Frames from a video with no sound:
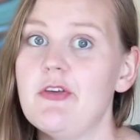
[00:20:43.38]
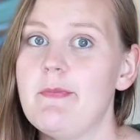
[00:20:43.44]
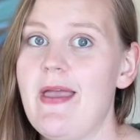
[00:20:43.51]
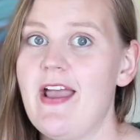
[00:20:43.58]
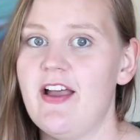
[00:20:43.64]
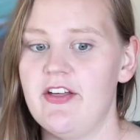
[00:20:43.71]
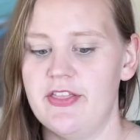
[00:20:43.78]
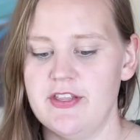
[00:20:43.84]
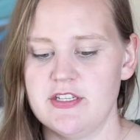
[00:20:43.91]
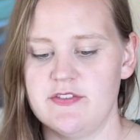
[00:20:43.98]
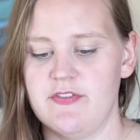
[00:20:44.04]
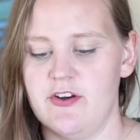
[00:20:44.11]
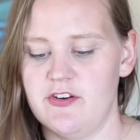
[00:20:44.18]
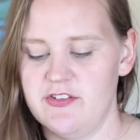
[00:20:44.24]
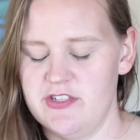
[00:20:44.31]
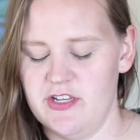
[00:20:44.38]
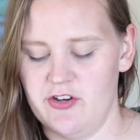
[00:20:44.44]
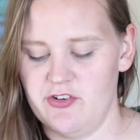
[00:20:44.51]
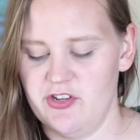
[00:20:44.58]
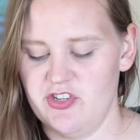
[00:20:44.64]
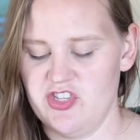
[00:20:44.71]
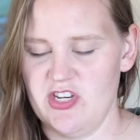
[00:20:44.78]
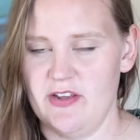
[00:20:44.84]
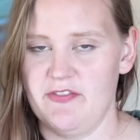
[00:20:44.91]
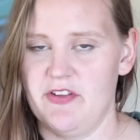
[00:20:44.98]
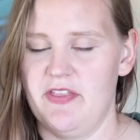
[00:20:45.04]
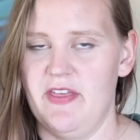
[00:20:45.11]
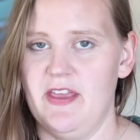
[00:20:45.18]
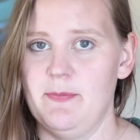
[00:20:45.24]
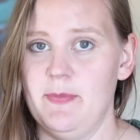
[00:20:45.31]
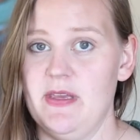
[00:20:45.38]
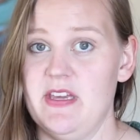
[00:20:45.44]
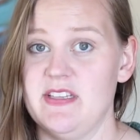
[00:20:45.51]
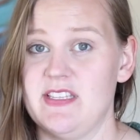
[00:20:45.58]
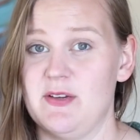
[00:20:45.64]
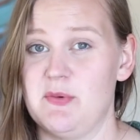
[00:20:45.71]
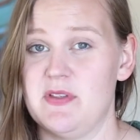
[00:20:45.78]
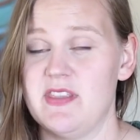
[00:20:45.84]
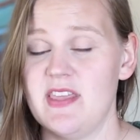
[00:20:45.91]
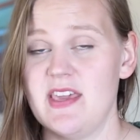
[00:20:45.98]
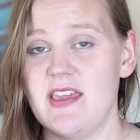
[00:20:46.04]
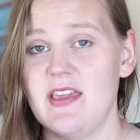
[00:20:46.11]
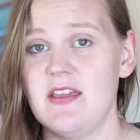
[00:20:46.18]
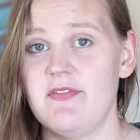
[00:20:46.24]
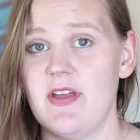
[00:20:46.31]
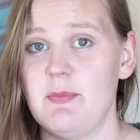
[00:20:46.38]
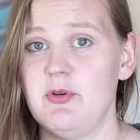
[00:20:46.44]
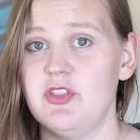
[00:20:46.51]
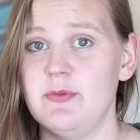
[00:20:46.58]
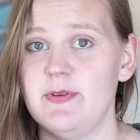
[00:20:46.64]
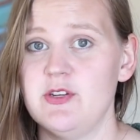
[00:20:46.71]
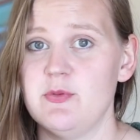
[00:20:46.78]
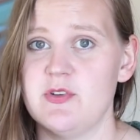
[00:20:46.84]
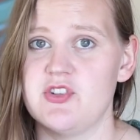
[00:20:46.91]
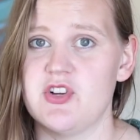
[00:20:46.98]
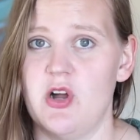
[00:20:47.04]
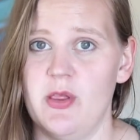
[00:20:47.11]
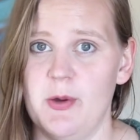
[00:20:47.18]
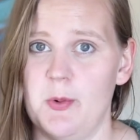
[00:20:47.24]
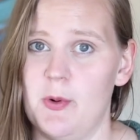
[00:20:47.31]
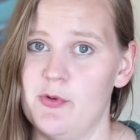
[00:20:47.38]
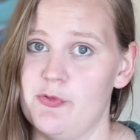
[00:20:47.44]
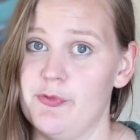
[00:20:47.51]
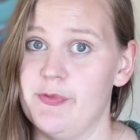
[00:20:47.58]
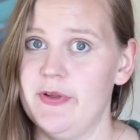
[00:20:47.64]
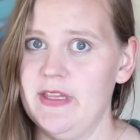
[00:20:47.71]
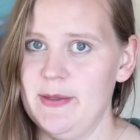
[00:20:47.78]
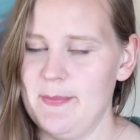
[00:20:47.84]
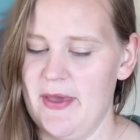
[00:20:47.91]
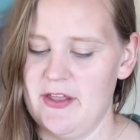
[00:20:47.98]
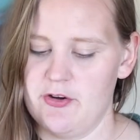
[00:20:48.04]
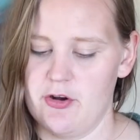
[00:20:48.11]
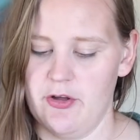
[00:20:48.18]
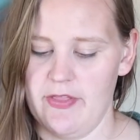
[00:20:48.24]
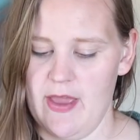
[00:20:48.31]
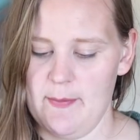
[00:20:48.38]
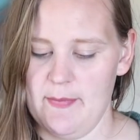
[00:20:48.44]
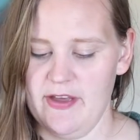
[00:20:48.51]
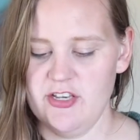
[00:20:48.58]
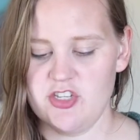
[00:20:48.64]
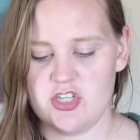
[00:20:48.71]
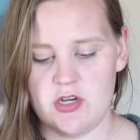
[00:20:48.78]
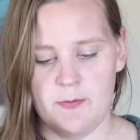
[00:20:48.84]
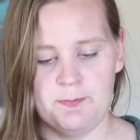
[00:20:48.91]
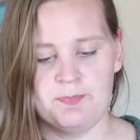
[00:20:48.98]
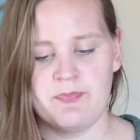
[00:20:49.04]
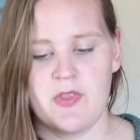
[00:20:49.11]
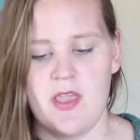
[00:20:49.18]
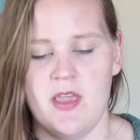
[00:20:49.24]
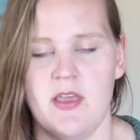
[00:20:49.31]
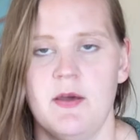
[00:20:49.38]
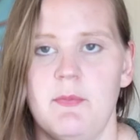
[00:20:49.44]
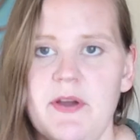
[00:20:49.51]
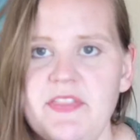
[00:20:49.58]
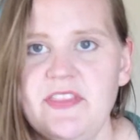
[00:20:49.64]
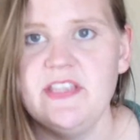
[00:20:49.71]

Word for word: the math as far as yardage and everything, because I was thinking if I put them into a shawl, it won't really matter all that much. But